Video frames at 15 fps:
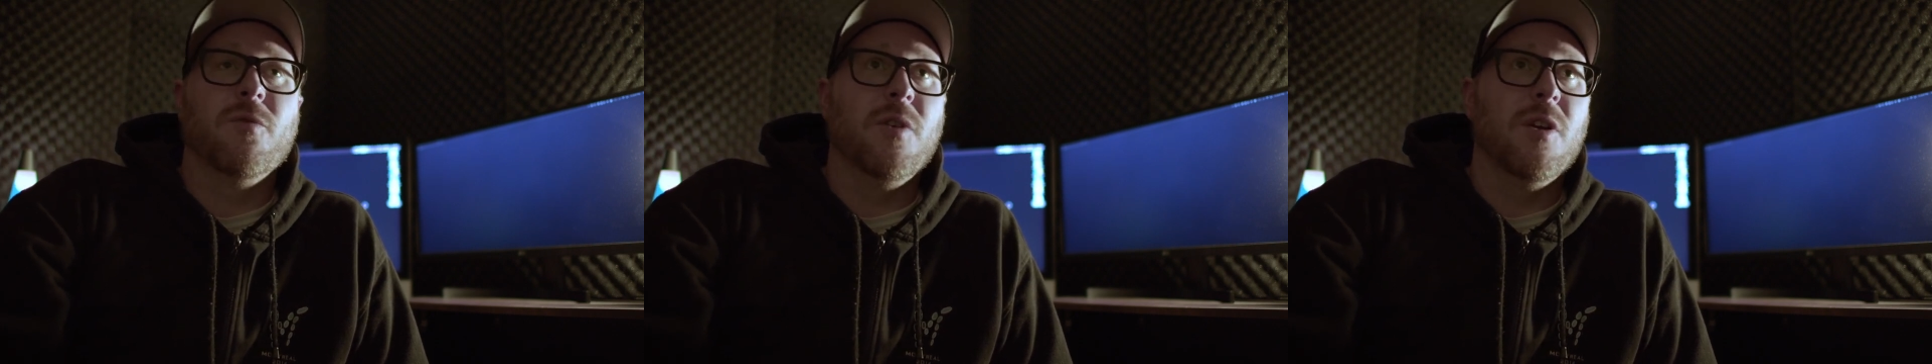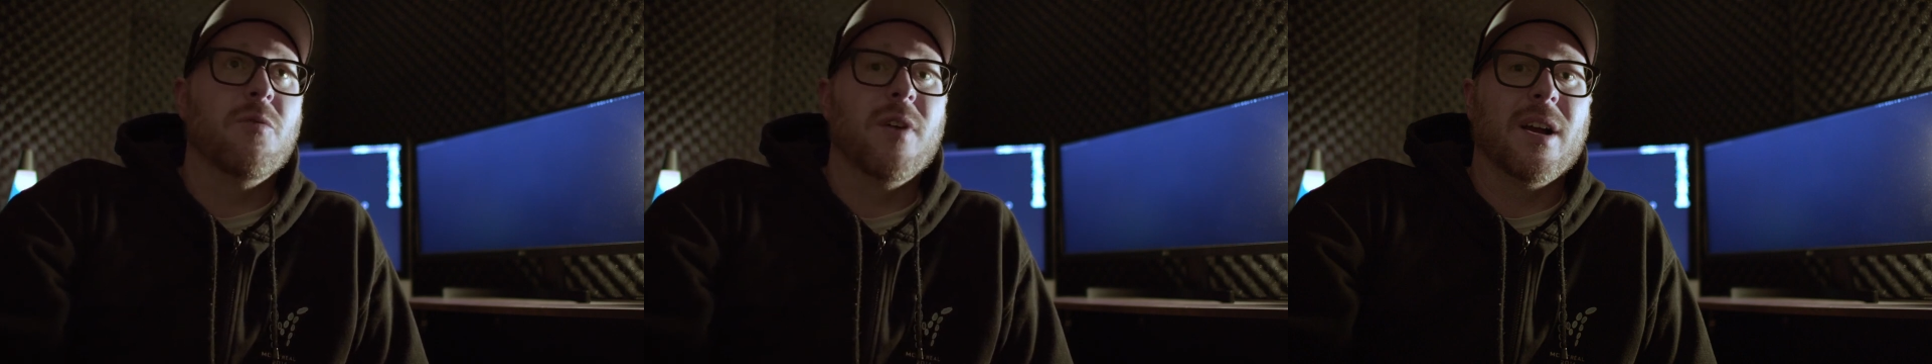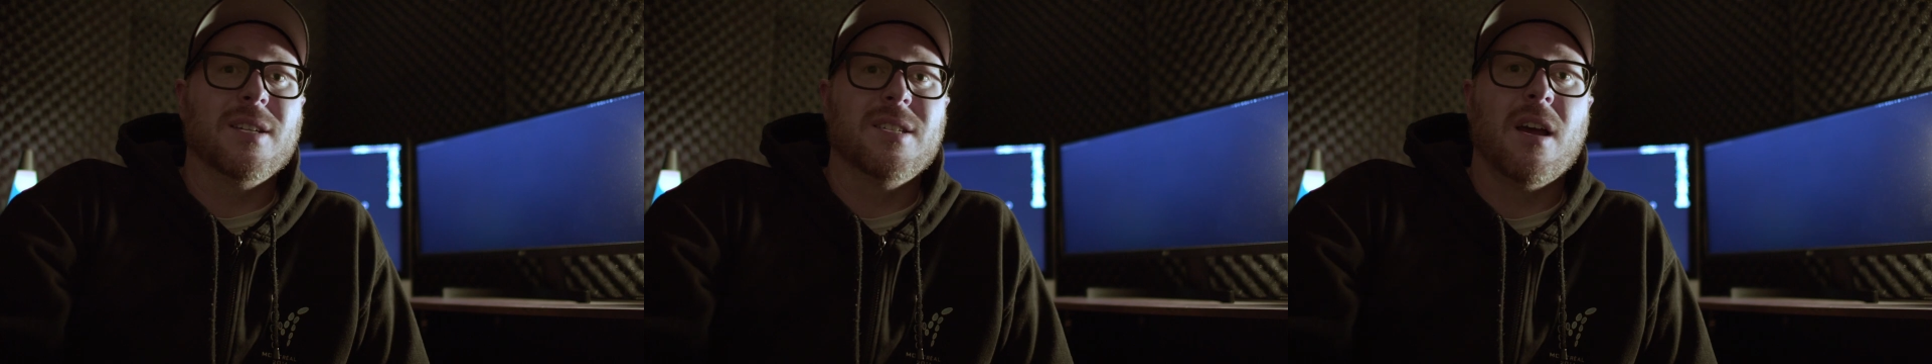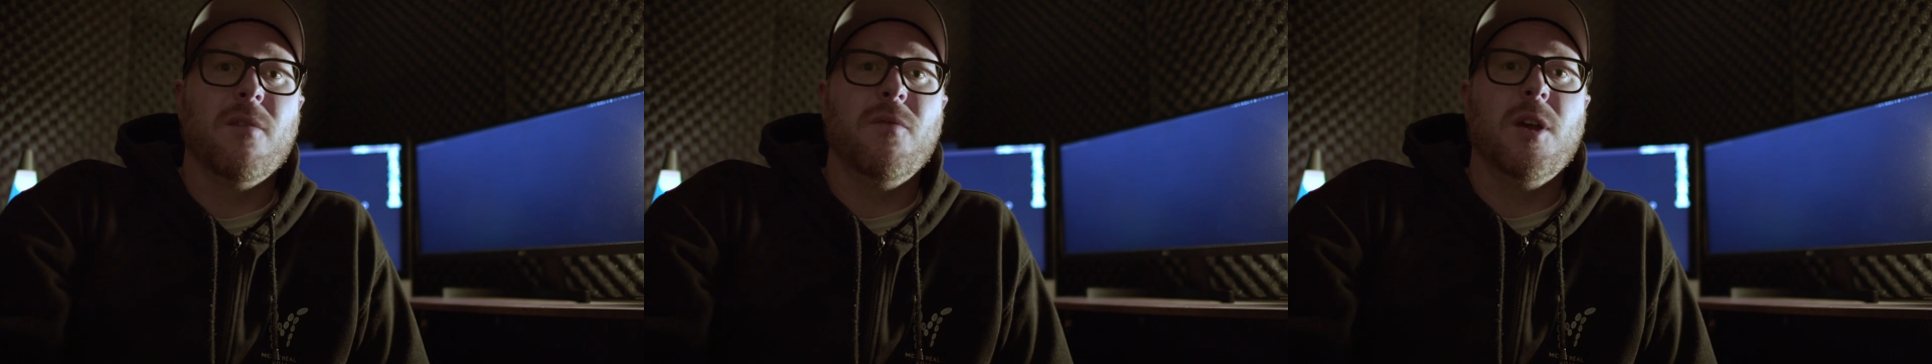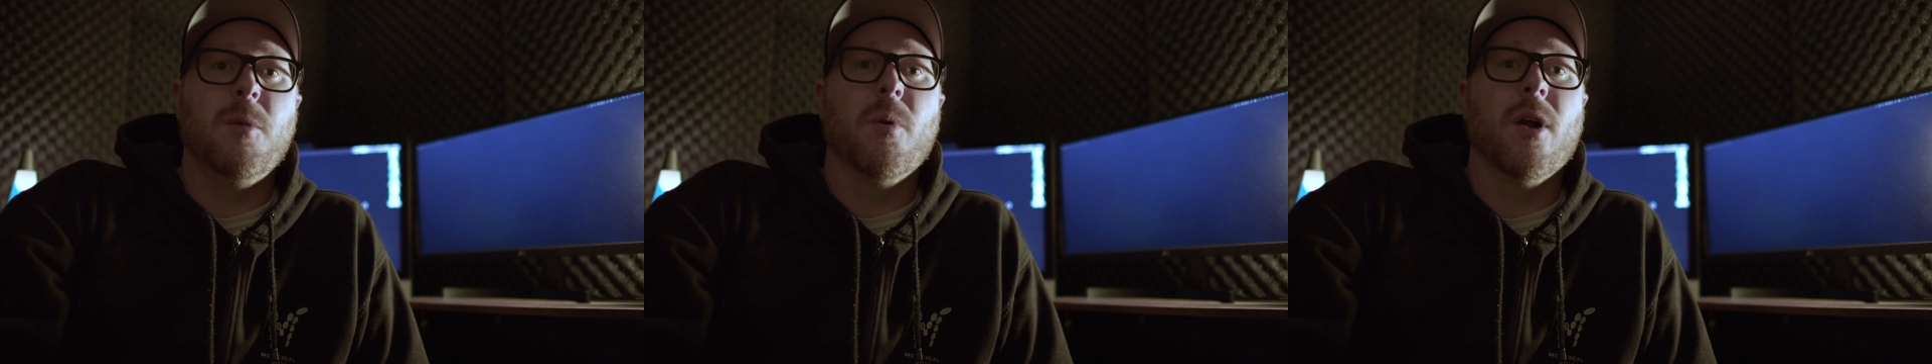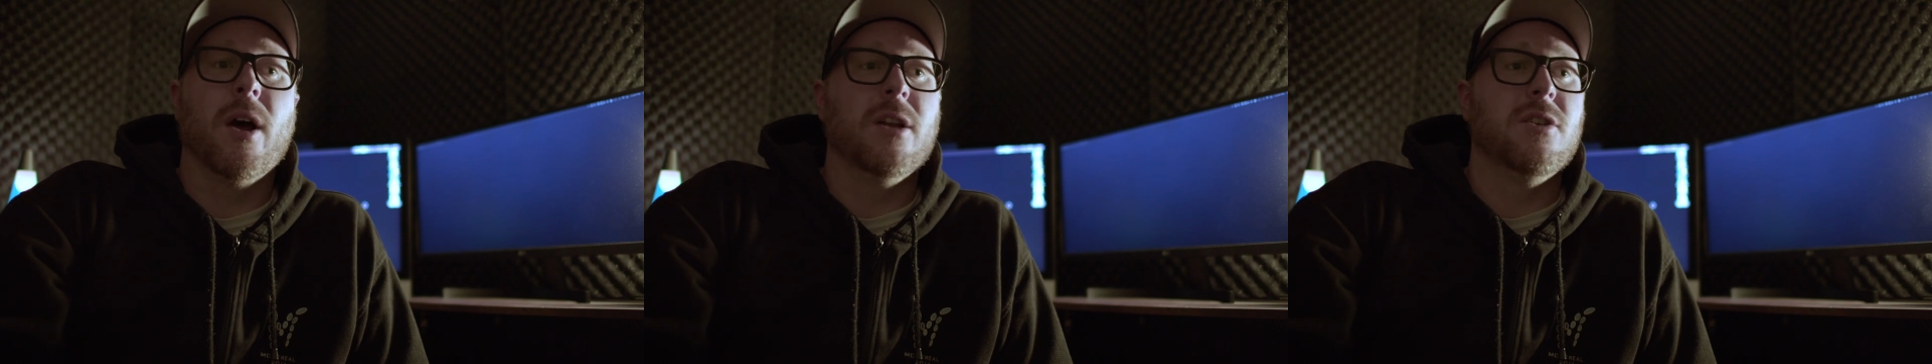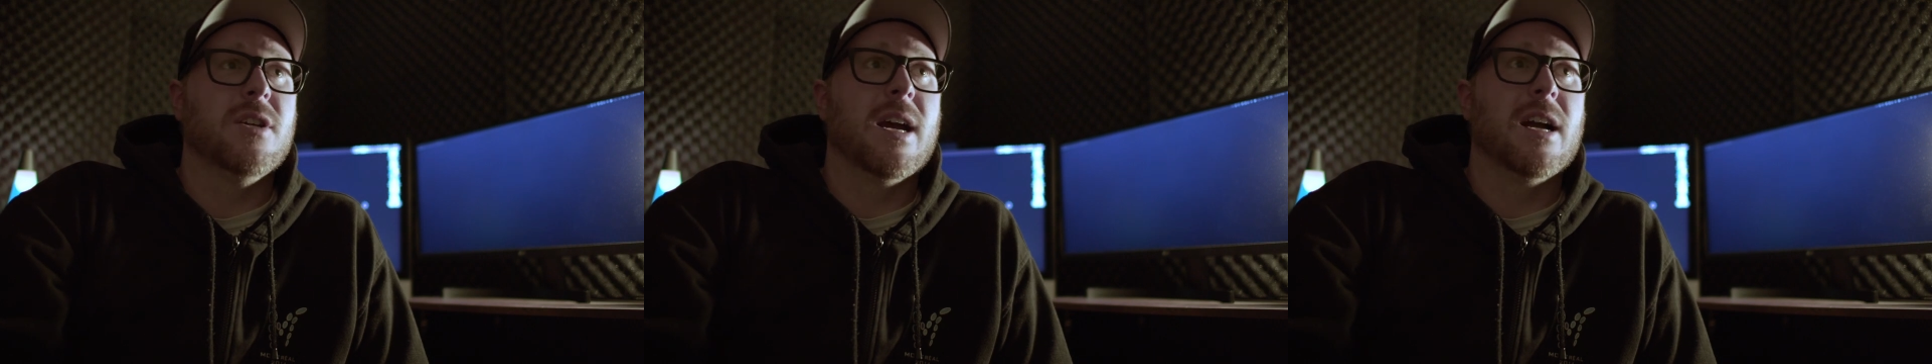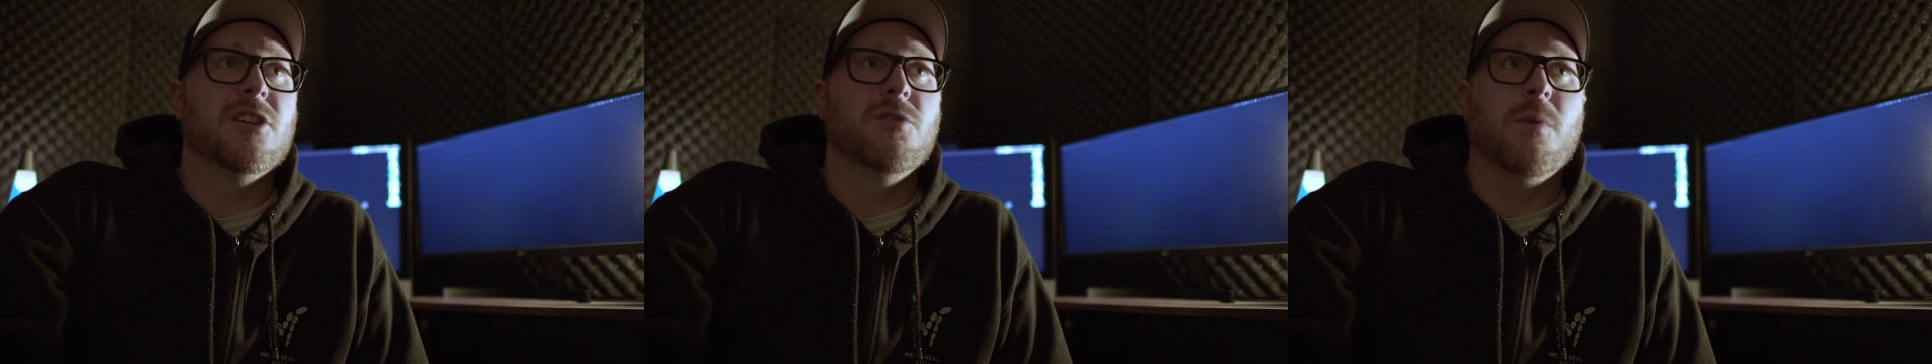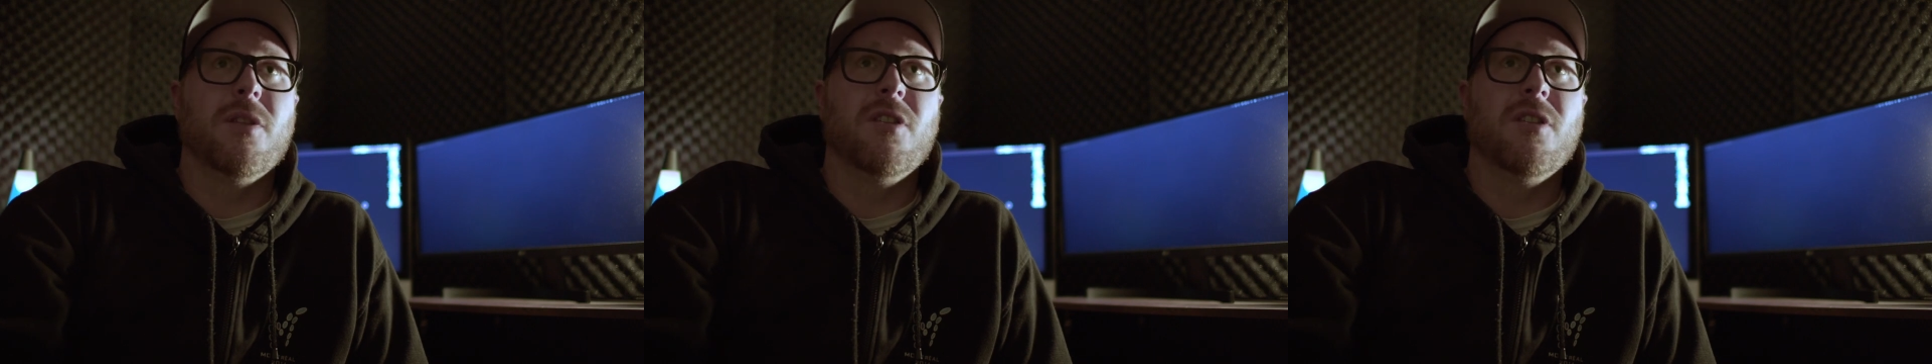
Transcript: VFX heavy projects